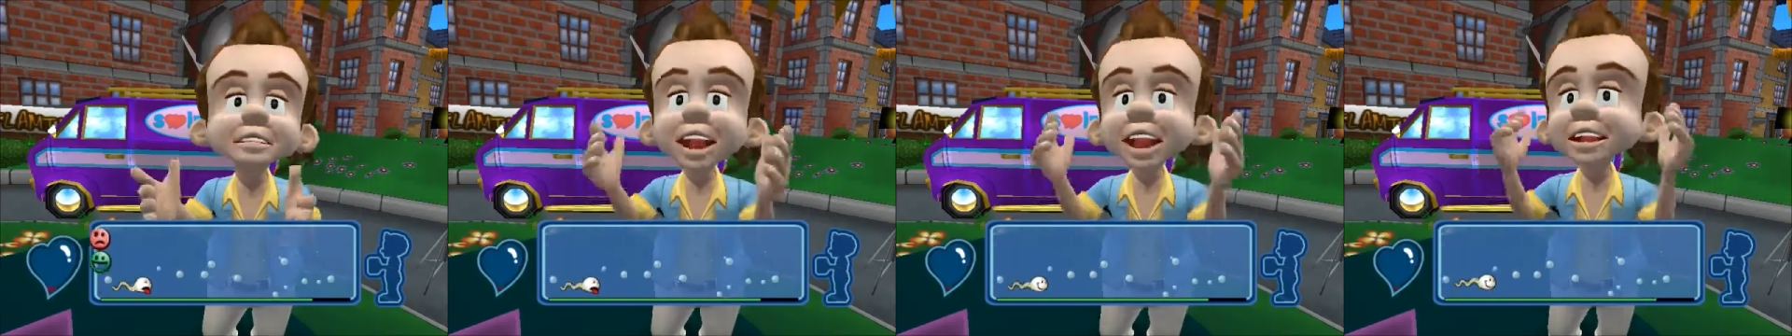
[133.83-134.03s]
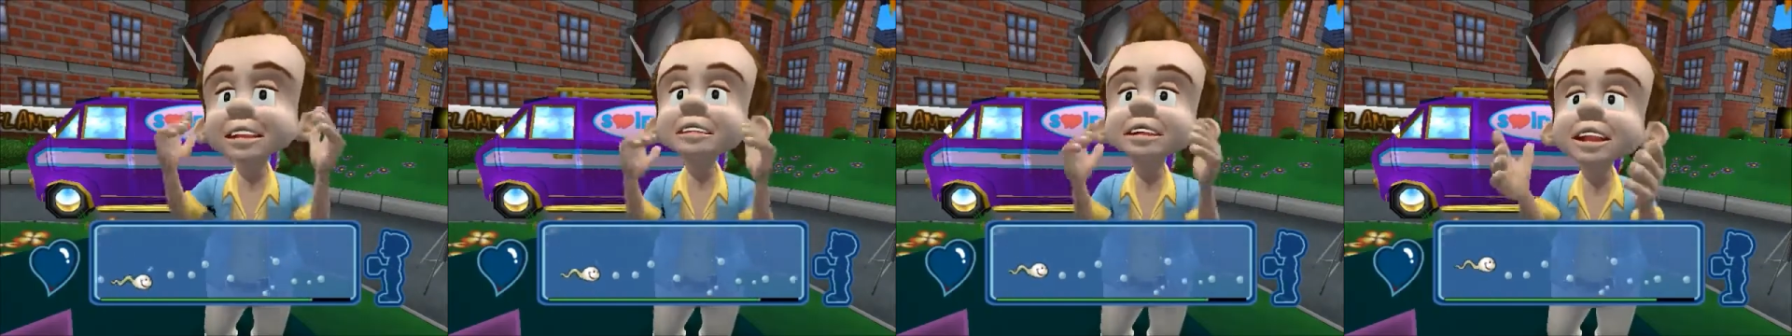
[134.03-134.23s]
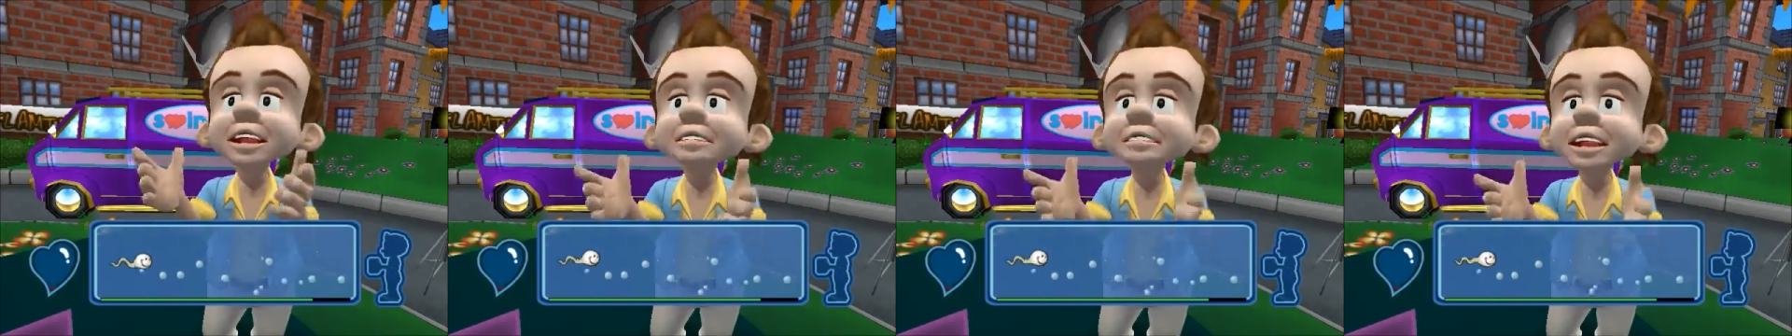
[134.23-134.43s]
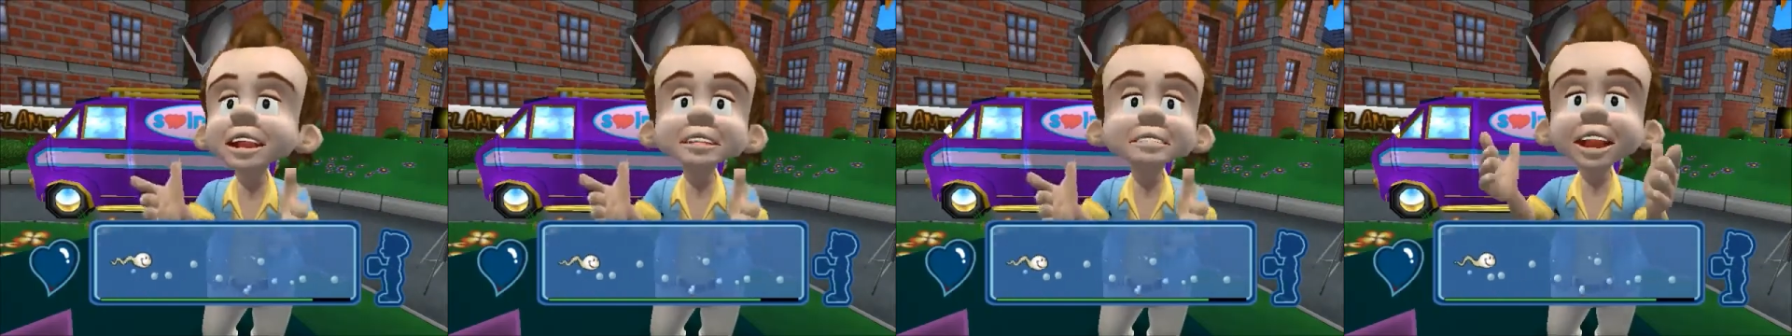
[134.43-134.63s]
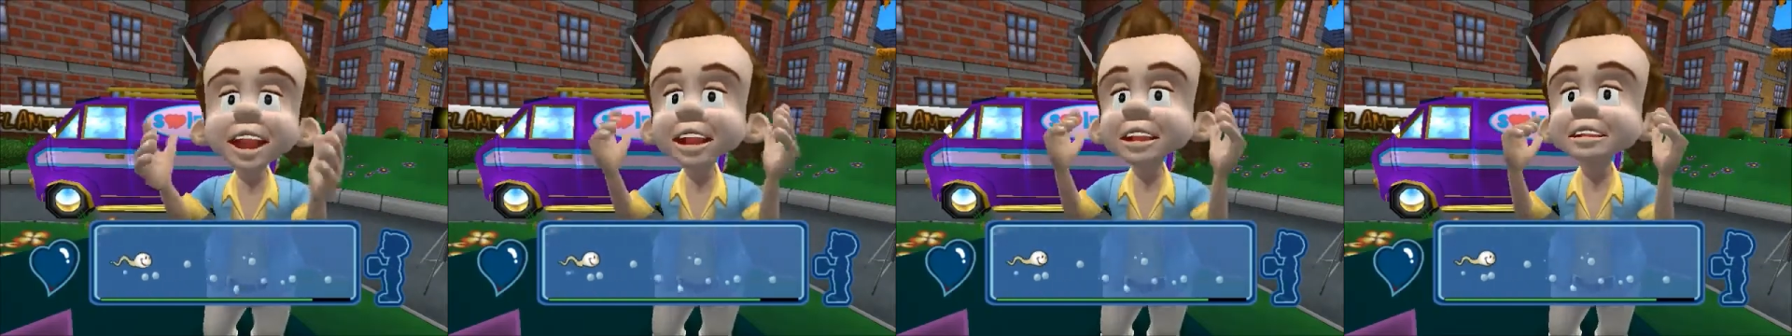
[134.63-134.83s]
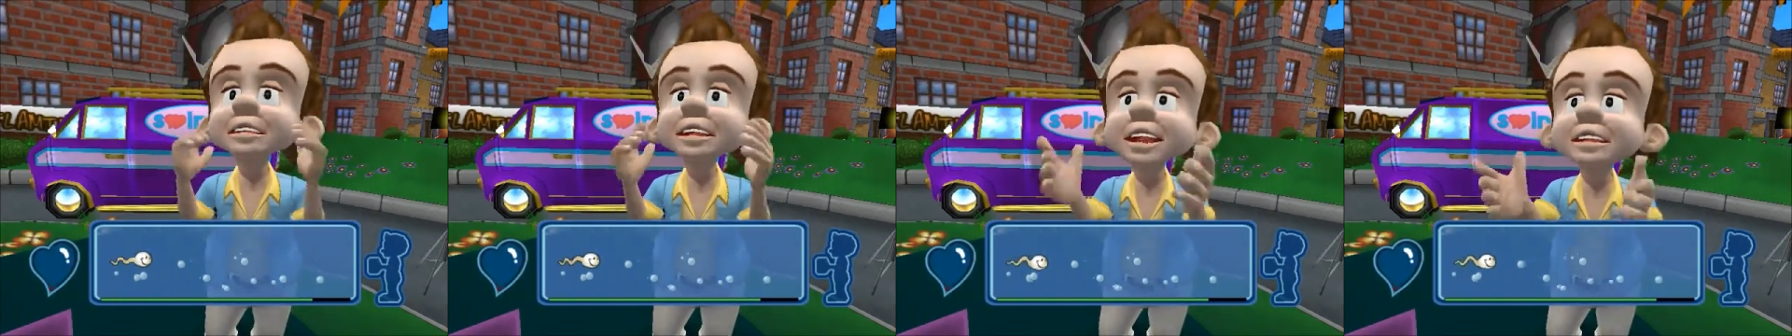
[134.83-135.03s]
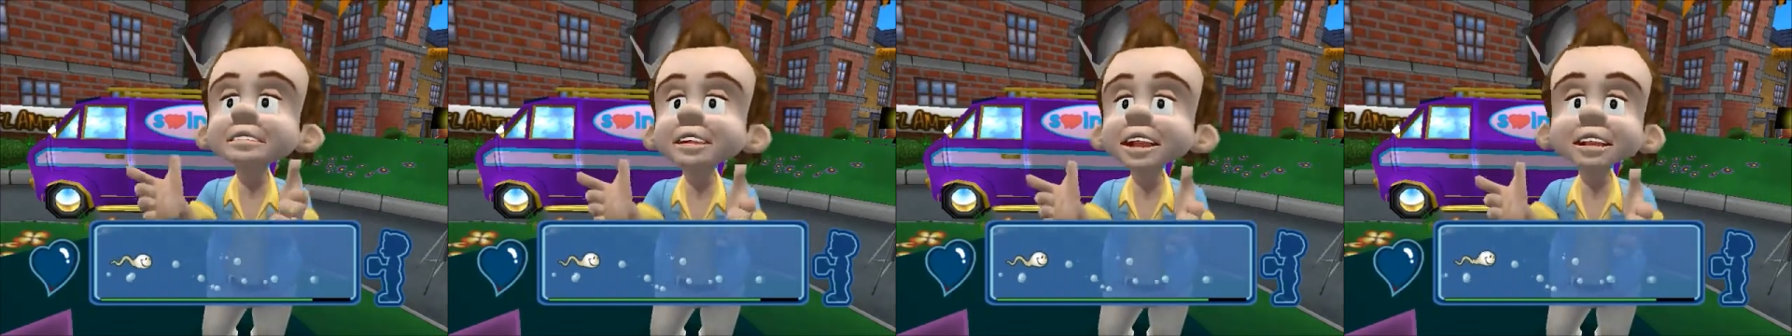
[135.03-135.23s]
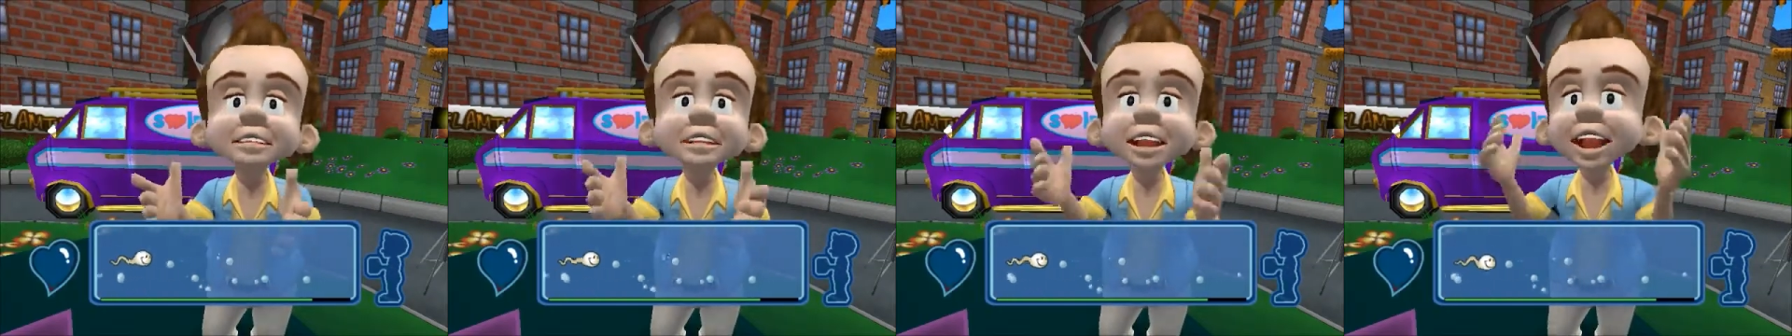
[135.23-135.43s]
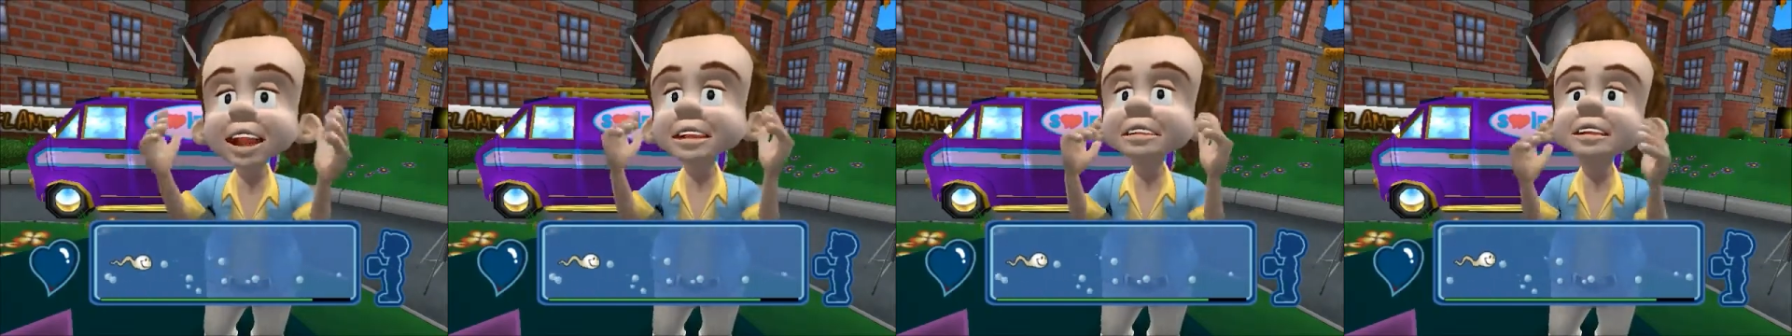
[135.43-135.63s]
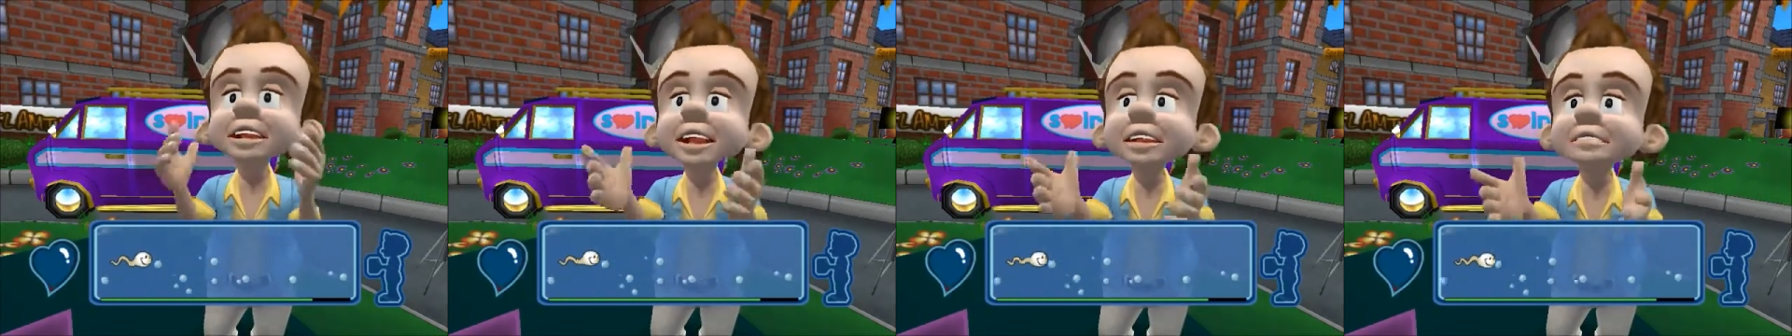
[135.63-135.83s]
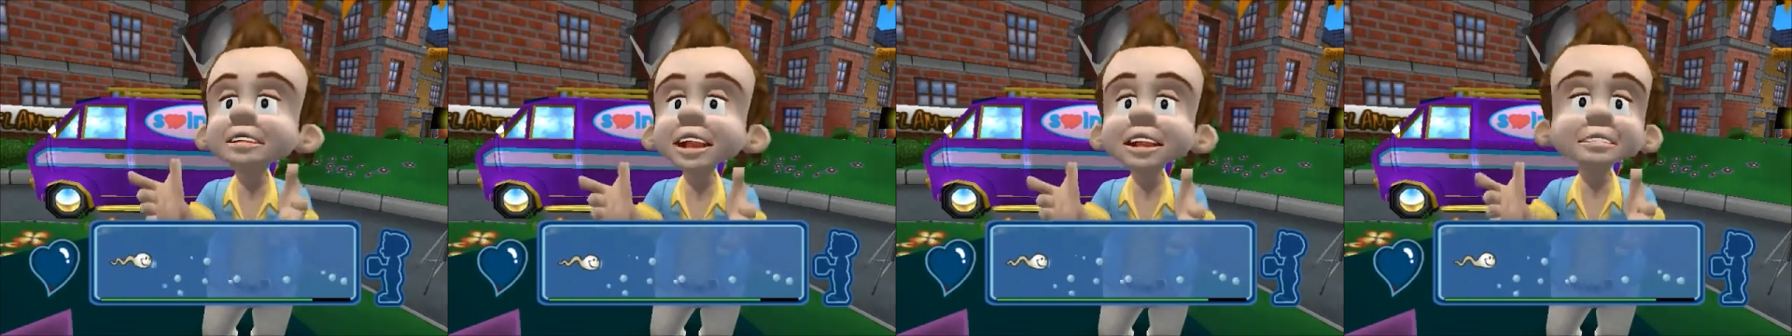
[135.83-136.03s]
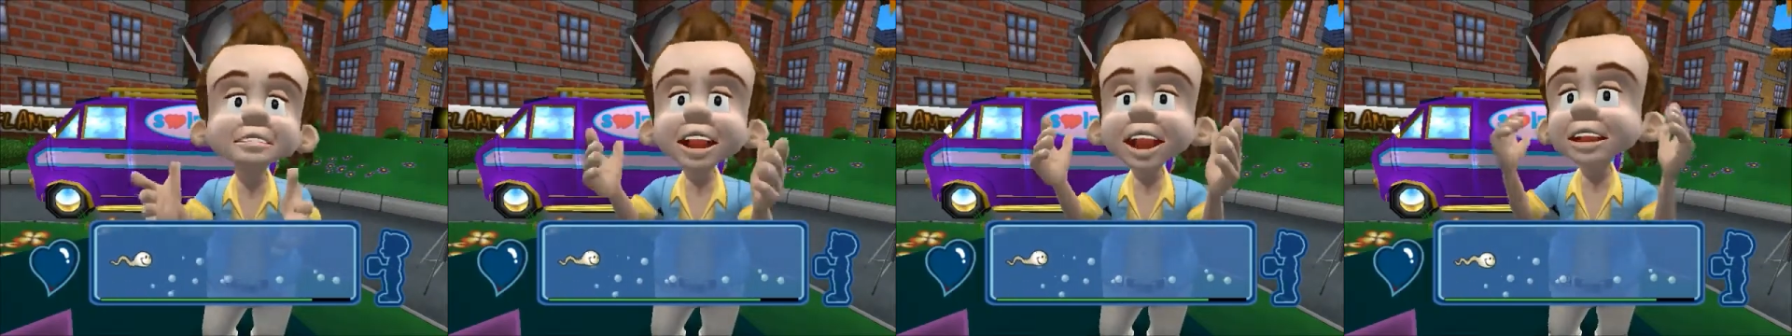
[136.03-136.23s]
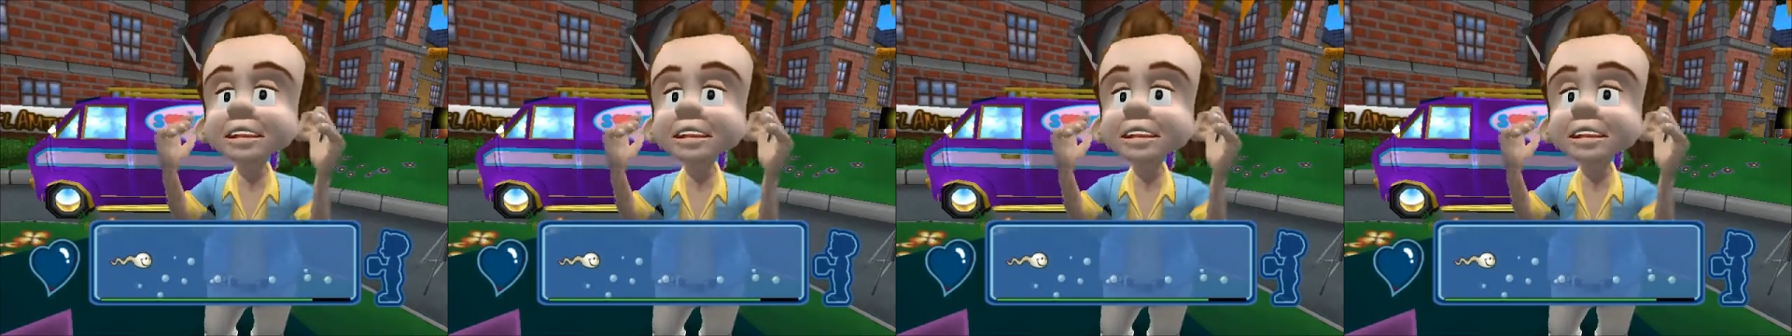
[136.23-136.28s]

Okay, I don't mean to sound like an obsessed fan,